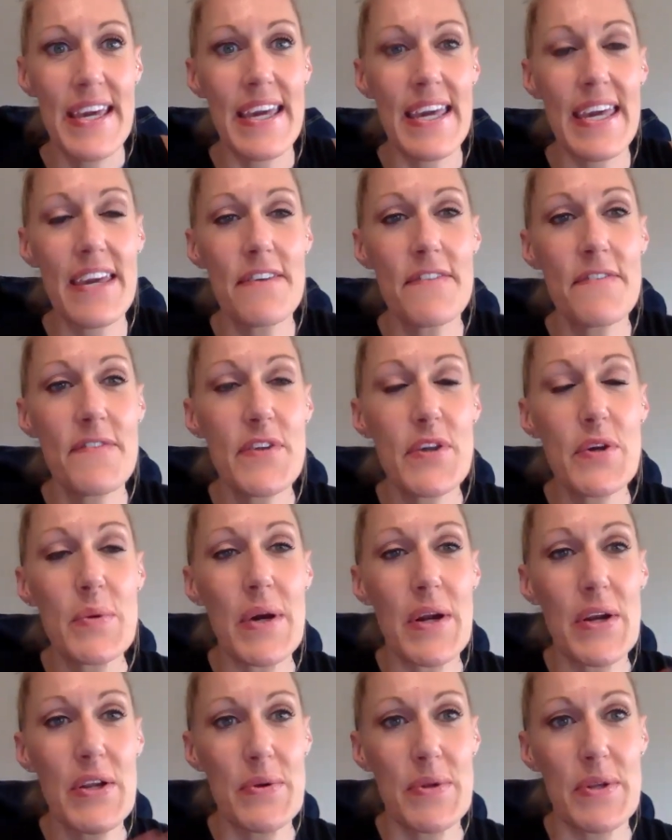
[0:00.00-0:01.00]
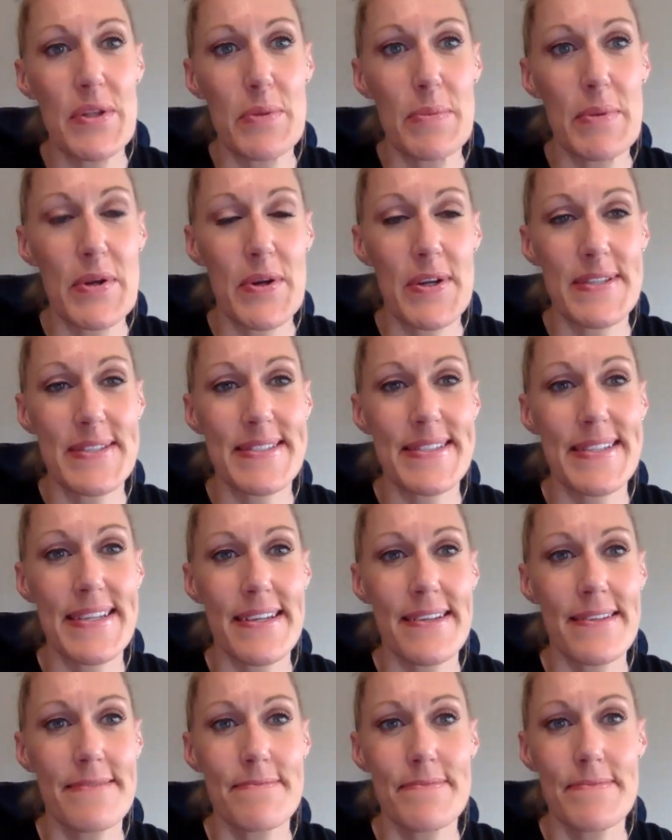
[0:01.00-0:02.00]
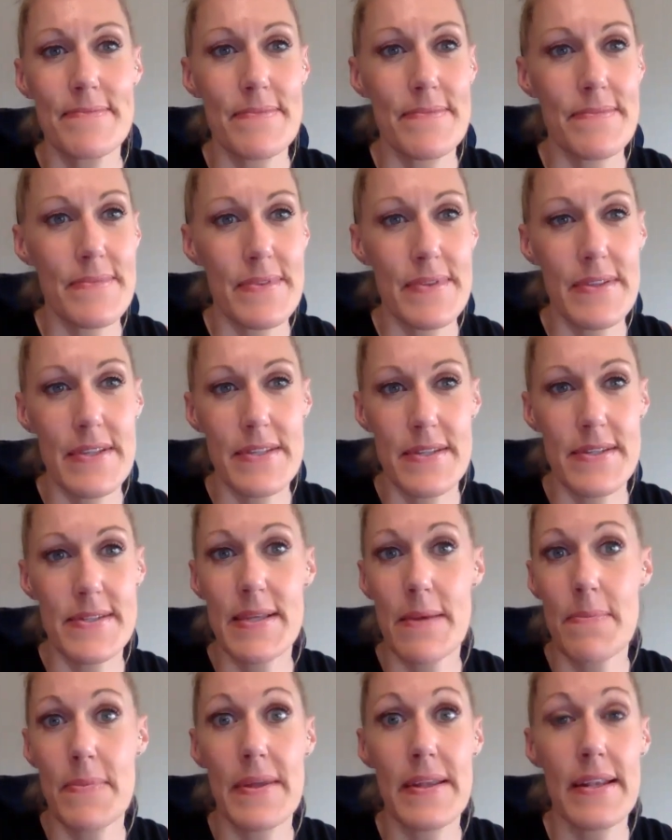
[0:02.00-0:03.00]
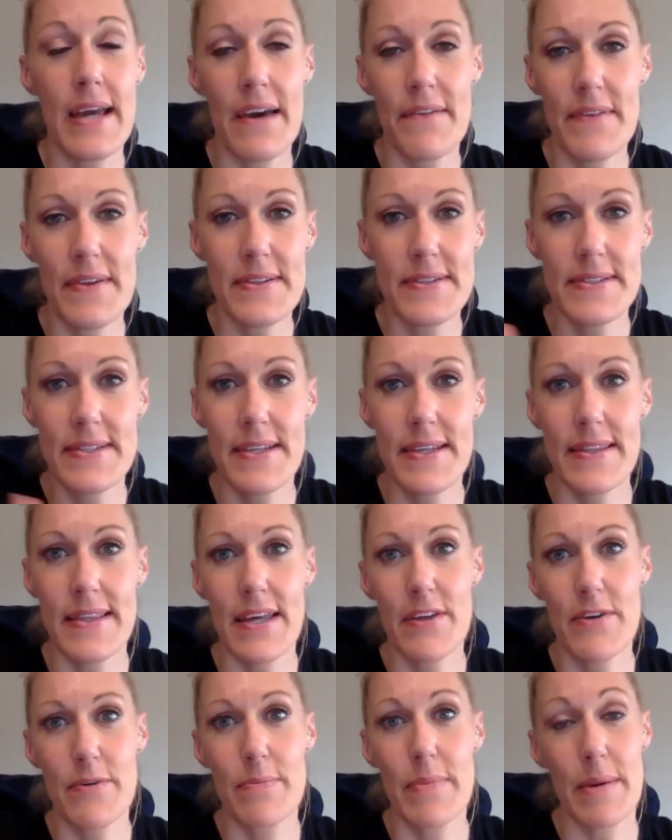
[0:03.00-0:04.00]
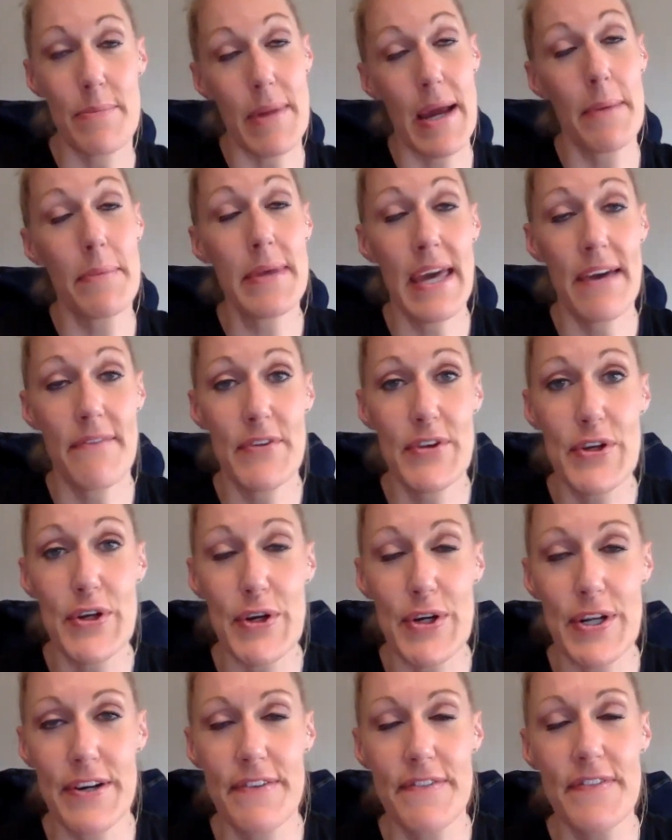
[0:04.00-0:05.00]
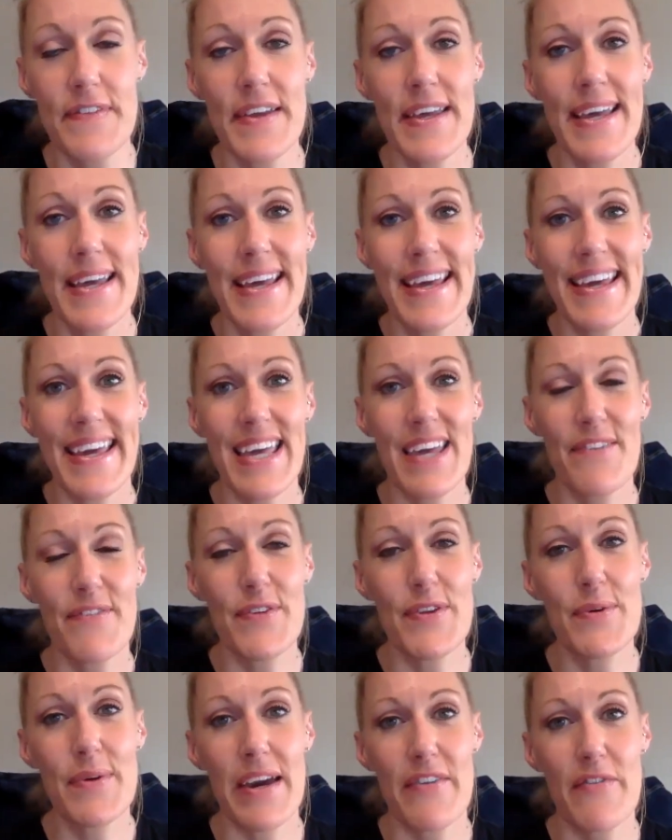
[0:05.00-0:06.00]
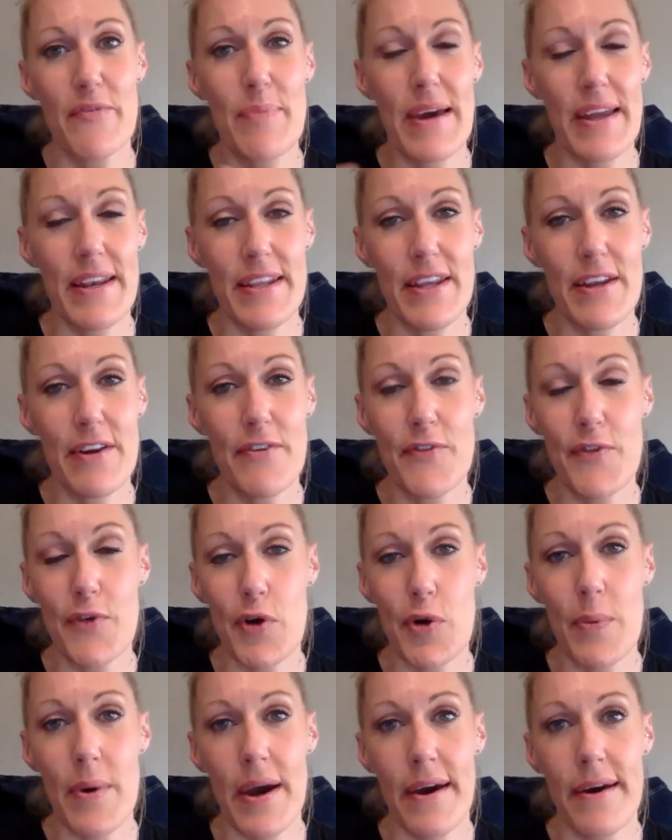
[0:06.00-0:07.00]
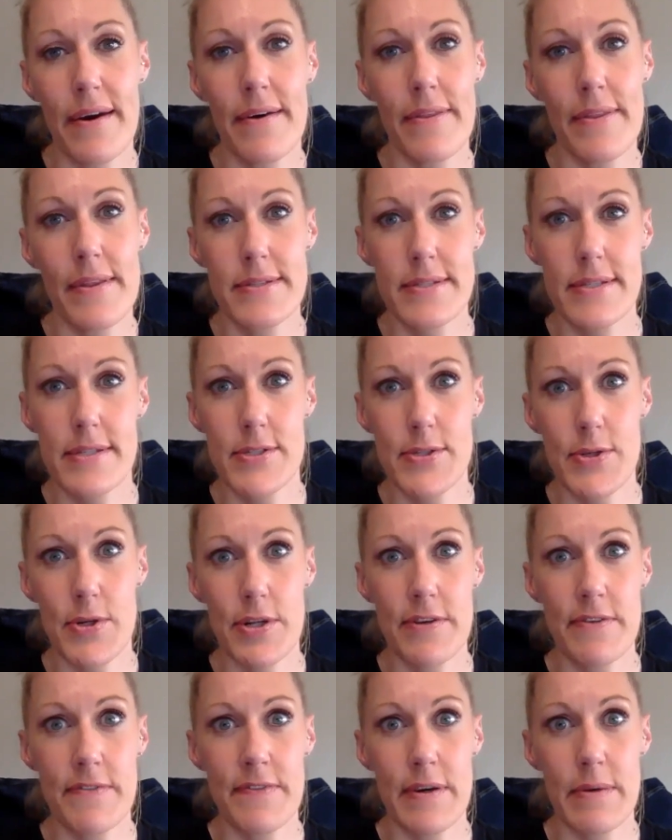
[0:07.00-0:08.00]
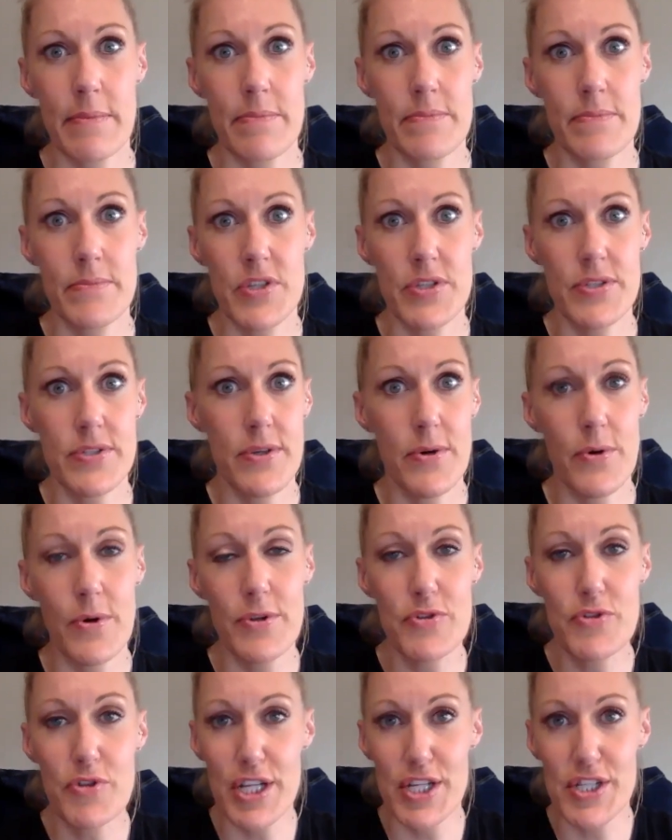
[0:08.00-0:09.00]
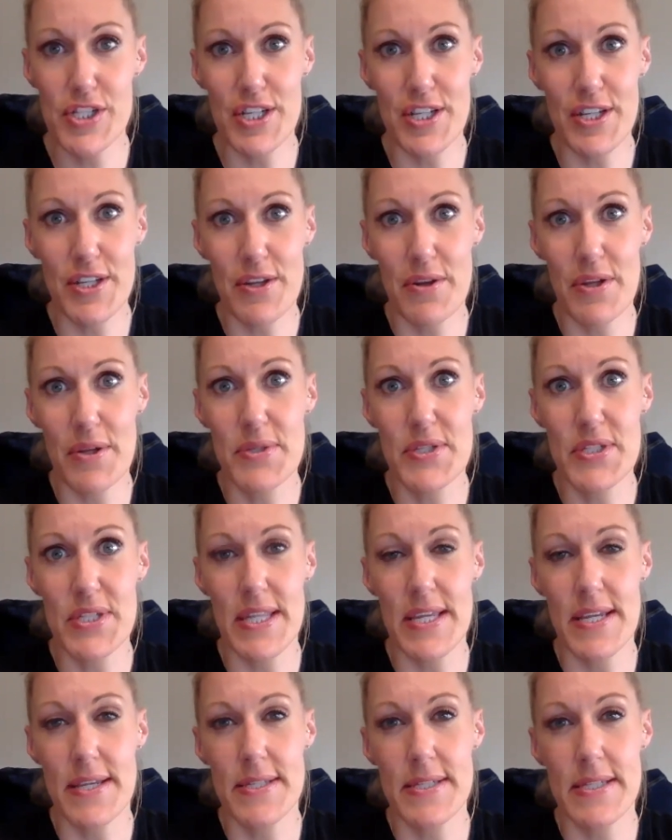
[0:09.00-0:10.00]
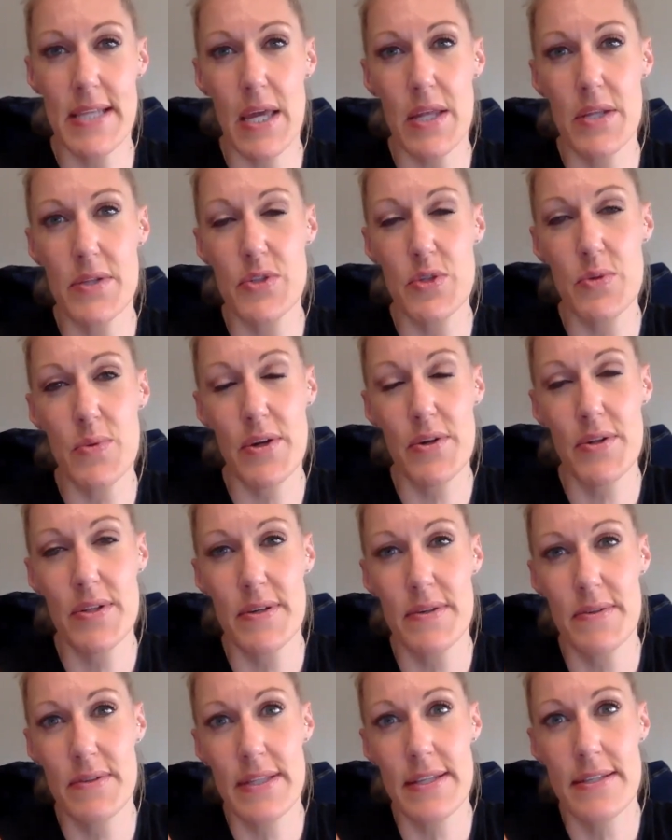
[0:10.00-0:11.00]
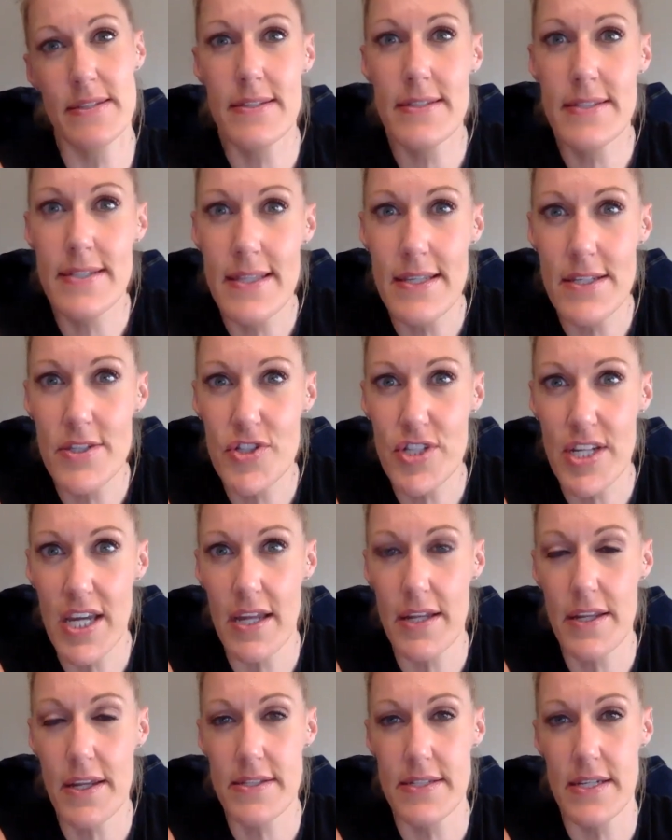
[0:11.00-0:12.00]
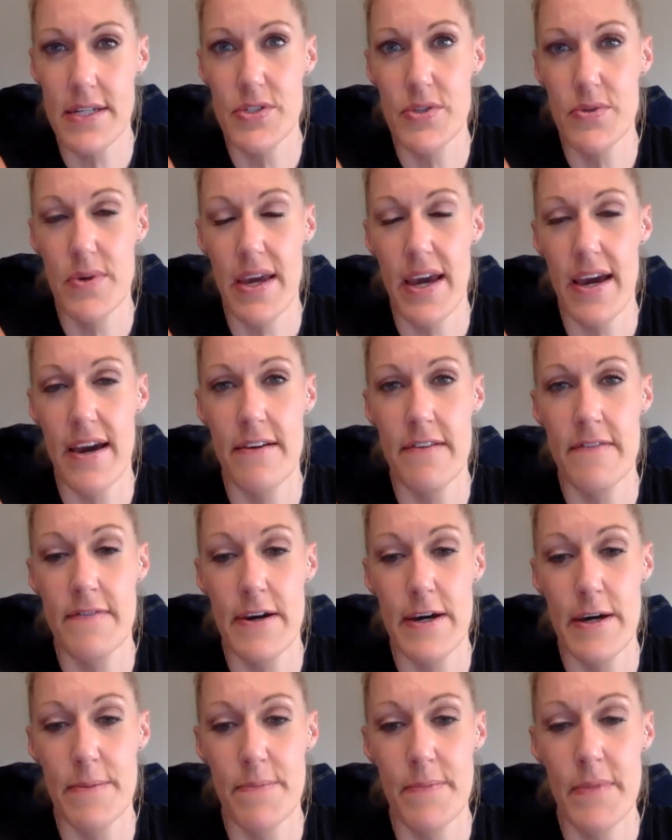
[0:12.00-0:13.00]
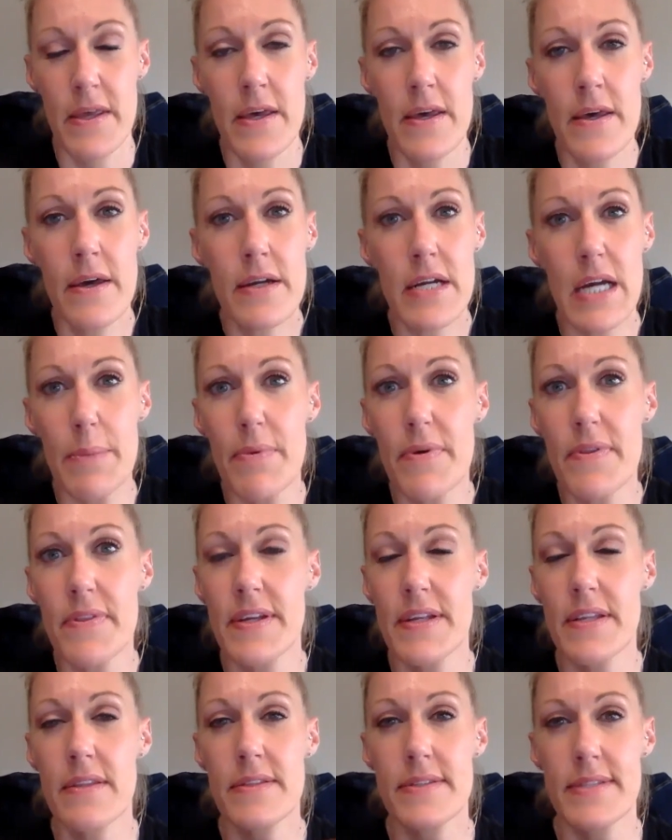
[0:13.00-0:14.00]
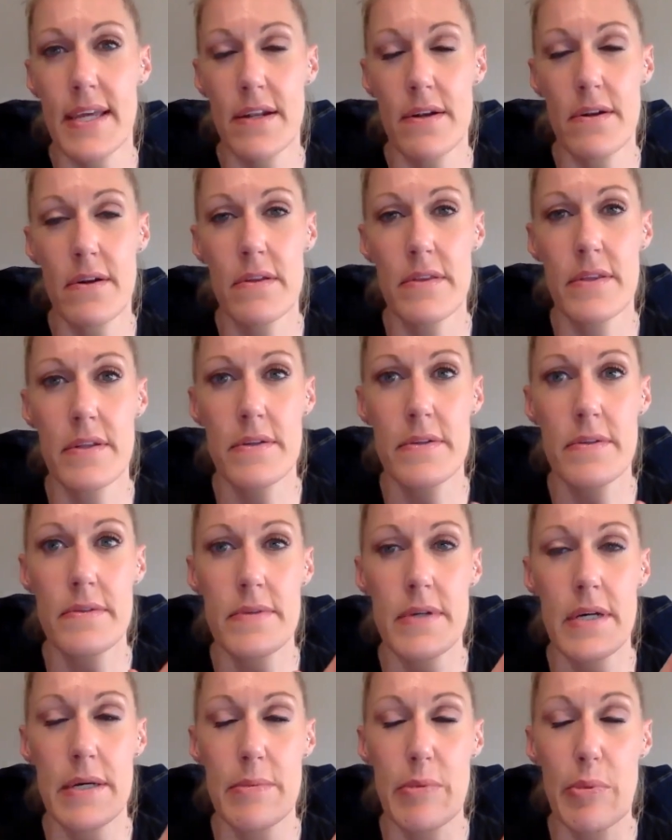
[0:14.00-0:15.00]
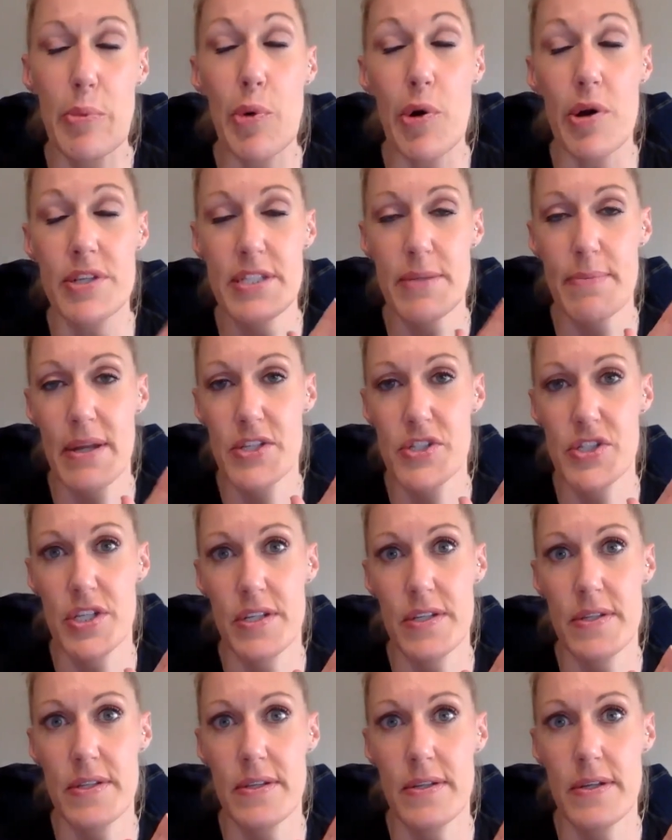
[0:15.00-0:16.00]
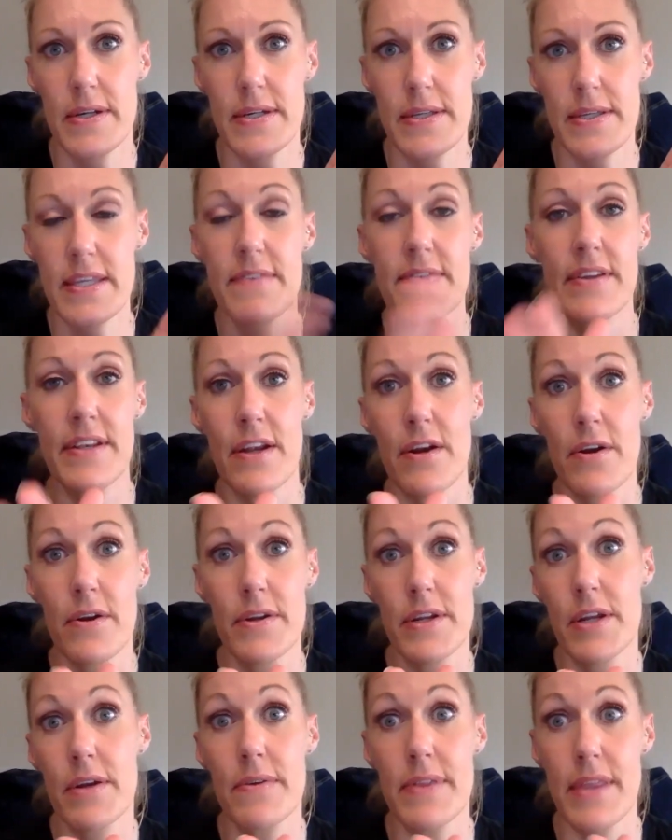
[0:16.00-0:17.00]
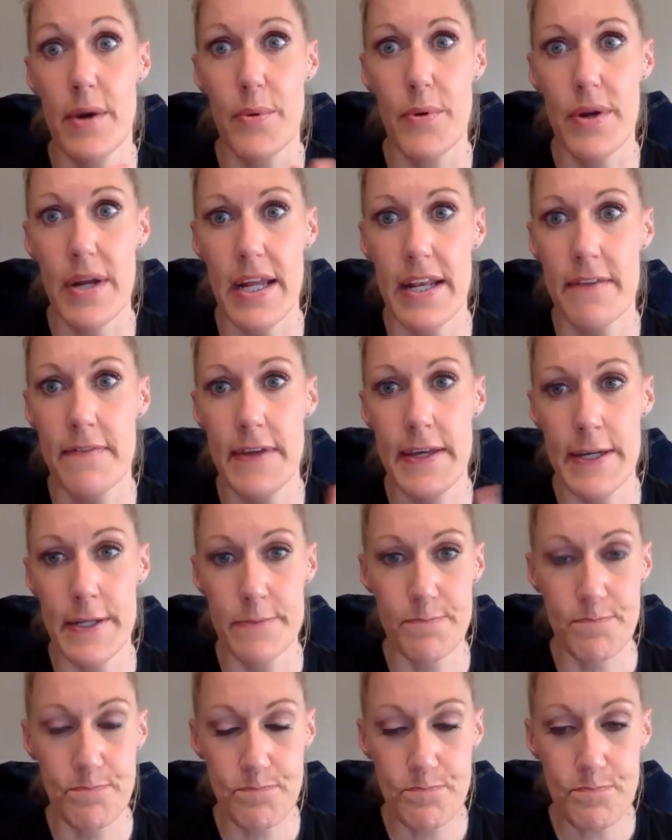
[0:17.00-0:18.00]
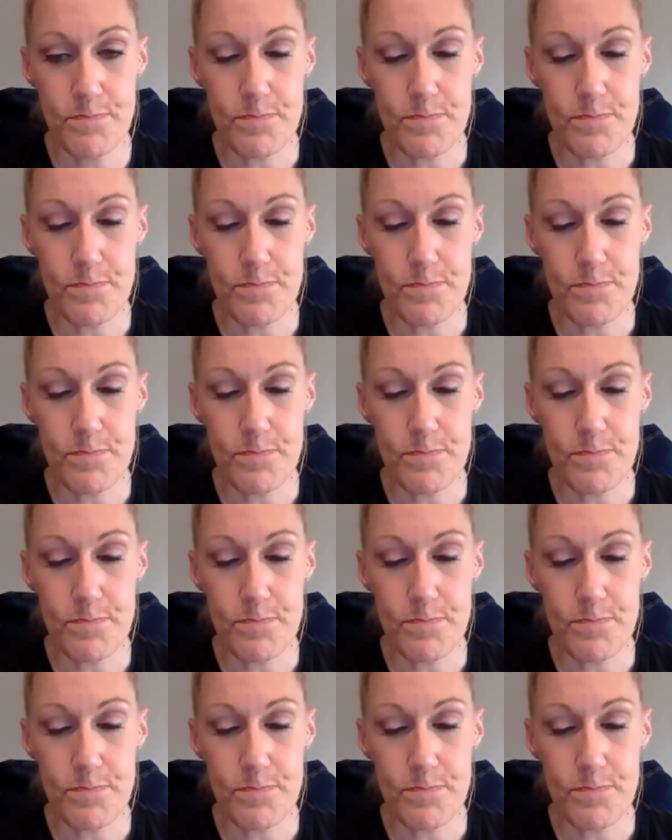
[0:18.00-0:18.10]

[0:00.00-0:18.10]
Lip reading: If you are new to Lumen Christi, this is something obviously that you probably haven't heard of. If you have been here for a while, this is sort of just old tradition. You're used to this. I do want you to listen to this chat because I do have a couple things that are a little important to mention given our year that we're kind of in.